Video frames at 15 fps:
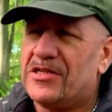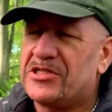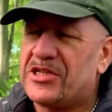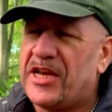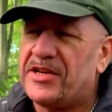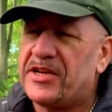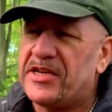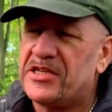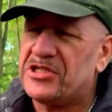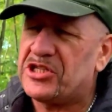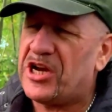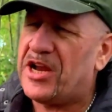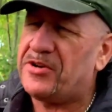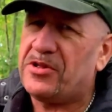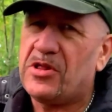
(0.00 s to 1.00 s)
said in the
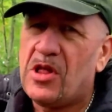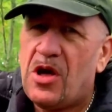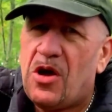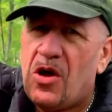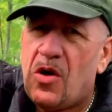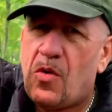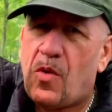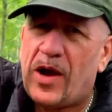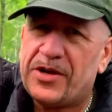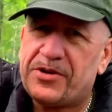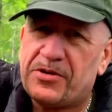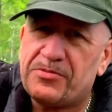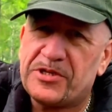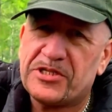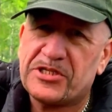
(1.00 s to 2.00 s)
channel, why
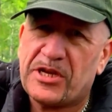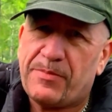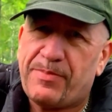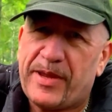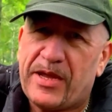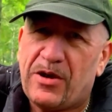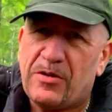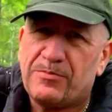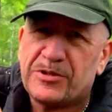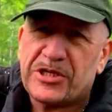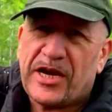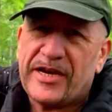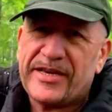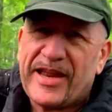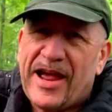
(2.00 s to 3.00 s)
don't you tip it
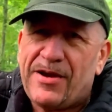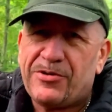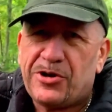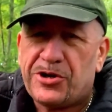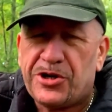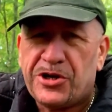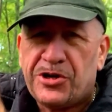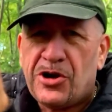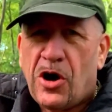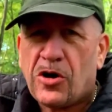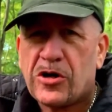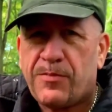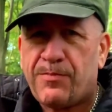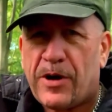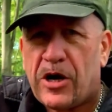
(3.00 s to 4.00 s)
upside down on a
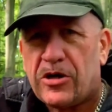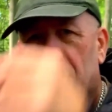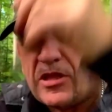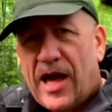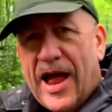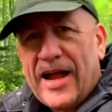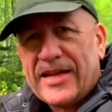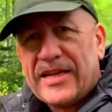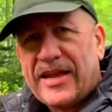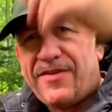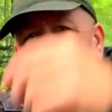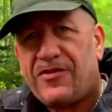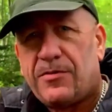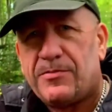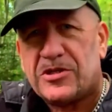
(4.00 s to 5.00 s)
knock bottle, hang
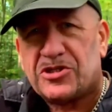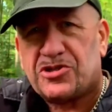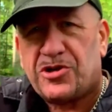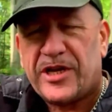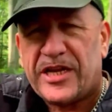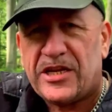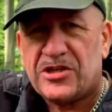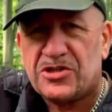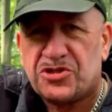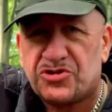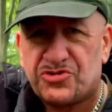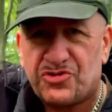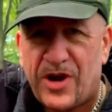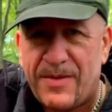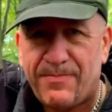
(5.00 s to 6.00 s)
it from a tree and
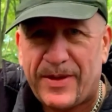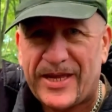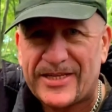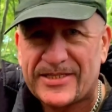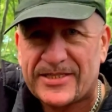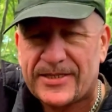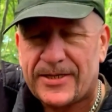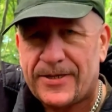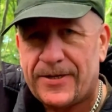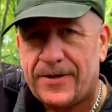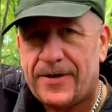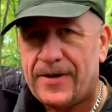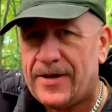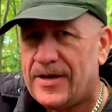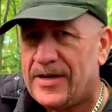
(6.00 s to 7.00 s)
drip it?
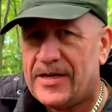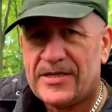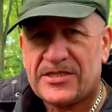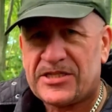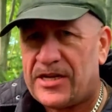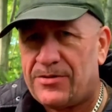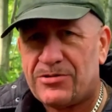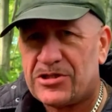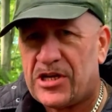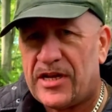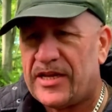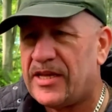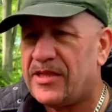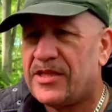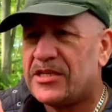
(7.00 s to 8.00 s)

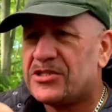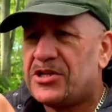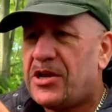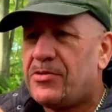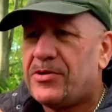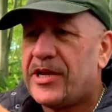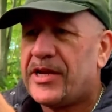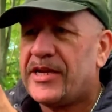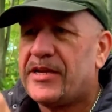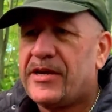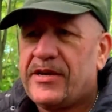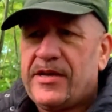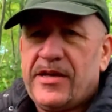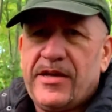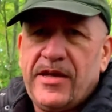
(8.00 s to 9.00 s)
Seriously, there's no
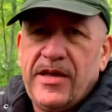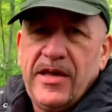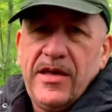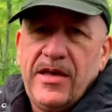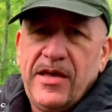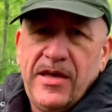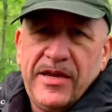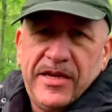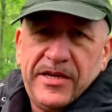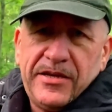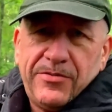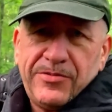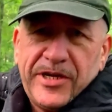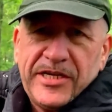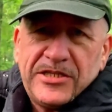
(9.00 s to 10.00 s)
need.
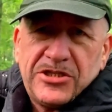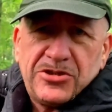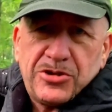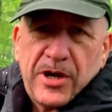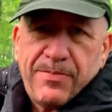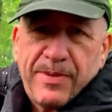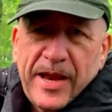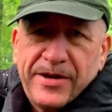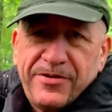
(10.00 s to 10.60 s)
You don't need to drip